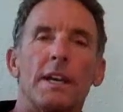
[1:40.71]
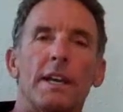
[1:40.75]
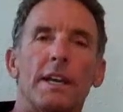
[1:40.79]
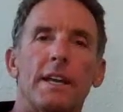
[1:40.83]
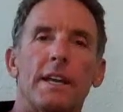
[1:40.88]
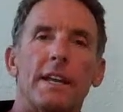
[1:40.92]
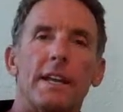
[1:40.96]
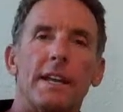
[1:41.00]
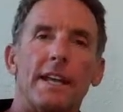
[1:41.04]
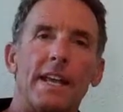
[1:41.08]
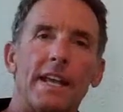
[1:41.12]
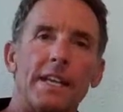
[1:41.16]

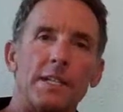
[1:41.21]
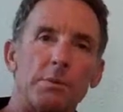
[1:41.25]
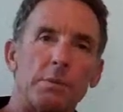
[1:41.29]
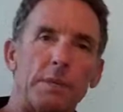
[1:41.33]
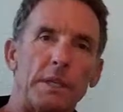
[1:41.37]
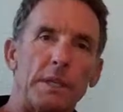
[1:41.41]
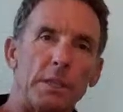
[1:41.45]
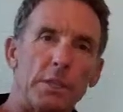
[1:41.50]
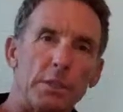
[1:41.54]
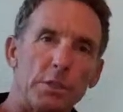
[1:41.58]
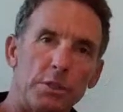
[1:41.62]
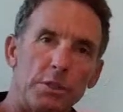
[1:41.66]
And as
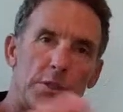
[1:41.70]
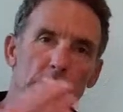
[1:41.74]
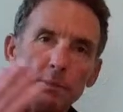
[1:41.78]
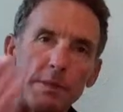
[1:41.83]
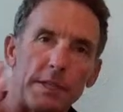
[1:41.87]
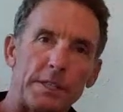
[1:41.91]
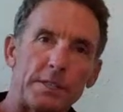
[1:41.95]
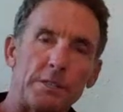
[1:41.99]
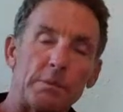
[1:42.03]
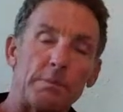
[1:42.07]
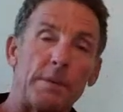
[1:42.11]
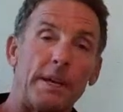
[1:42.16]
we lose
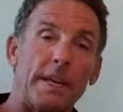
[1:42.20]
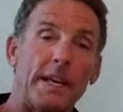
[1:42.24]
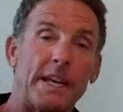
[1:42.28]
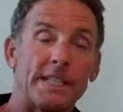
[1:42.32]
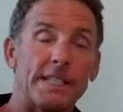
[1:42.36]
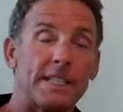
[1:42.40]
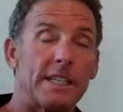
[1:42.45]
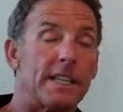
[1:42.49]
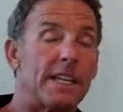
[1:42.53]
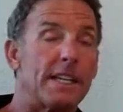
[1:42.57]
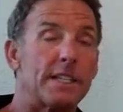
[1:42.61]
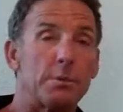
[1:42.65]
muscle
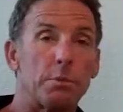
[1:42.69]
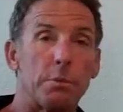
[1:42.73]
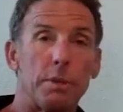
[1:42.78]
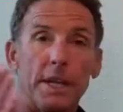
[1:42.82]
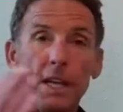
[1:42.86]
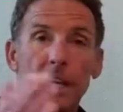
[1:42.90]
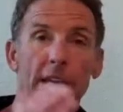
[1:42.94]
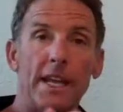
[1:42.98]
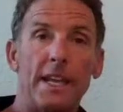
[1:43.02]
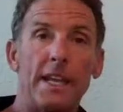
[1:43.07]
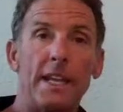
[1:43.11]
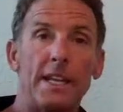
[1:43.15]
mass and as we
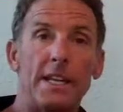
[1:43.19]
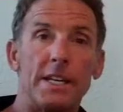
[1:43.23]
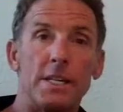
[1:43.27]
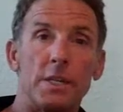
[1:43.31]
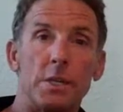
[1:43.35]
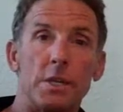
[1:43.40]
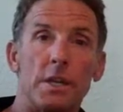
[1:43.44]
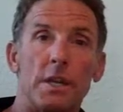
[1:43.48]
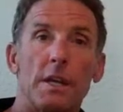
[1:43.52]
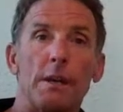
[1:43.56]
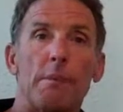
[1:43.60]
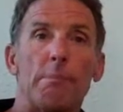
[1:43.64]

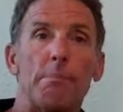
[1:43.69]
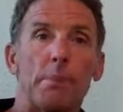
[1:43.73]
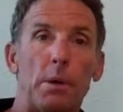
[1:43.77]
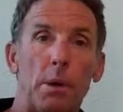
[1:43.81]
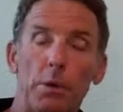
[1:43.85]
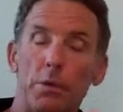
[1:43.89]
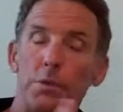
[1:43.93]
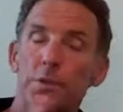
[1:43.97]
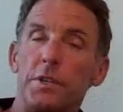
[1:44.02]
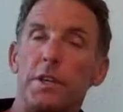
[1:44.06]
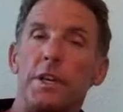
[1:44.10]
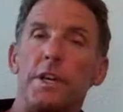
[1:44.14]
age,
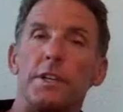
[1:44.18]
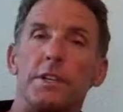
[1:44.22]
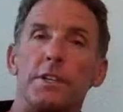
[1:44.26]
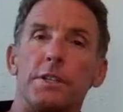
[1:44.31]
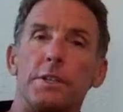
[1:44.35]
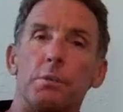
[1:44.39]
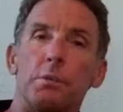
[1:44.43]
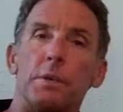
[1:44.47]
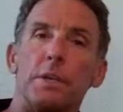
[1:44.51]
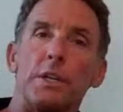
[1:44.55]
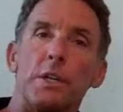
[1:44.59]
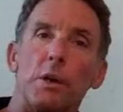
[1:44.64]
both
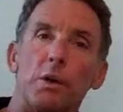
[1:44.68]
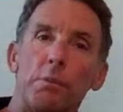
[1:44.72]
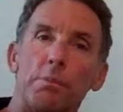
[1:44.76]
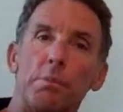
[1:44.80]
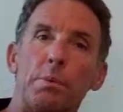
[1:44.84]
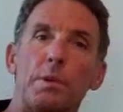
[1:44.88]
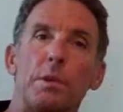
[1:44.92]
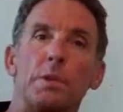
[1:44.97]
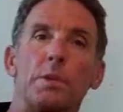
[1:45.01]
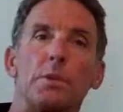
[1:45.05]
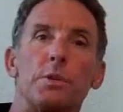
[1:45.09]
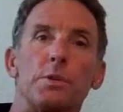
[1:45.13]
genders, we don't
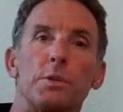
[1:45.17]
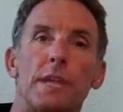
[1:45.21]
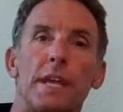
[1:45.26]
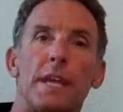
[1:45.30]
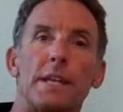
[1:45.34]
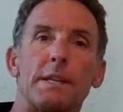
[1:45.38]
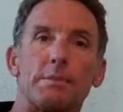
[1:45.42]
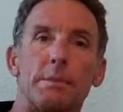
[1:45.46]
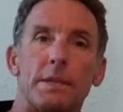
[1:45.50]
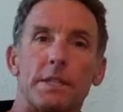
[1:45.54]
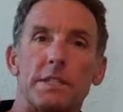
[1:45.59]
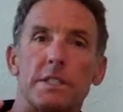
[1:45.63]
produce
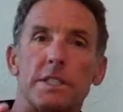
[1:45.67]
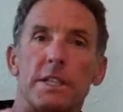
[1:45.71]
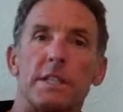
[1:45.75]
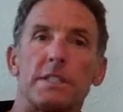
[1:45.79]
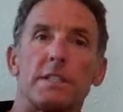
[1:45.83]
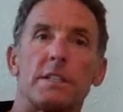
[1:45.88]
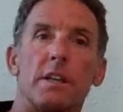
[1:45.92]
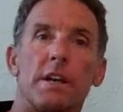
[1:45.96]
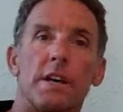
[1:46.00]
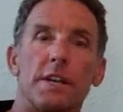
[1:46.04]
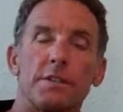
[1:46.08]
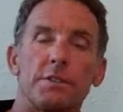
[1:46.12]
as much
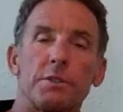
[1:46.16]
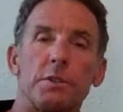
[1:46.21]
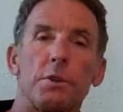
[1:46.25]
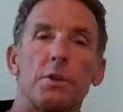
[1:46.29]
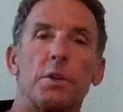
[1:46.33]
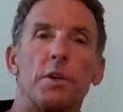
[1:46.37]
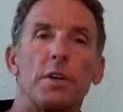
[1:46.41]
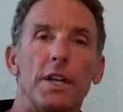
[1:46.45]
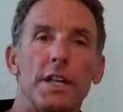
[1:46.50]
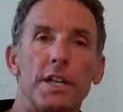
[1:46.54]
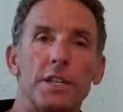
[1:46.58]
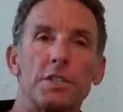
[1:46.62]

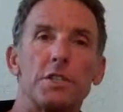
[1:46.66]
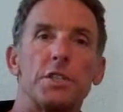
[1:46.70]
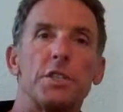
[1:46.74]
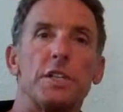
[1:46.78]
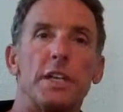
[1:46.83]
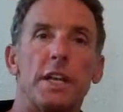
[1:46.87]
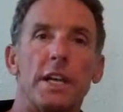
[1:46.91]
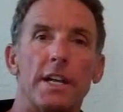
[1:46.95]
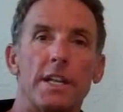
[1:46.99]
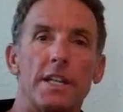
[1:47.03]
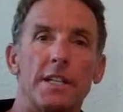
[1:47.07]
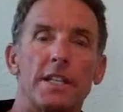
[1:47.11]
testosterone or
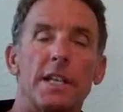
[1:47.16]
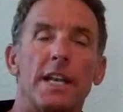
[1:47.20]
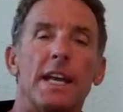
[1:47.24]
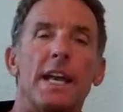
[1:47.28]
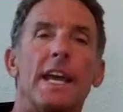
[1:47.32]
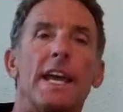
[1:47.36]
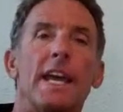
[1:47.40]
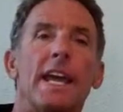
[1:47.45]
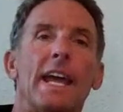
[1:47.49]
HGH,